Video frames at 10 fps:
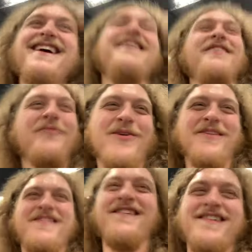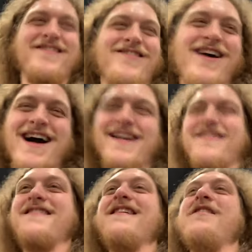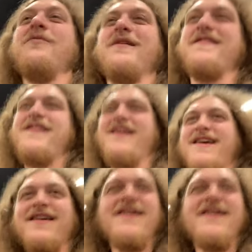The World Series of Glass was the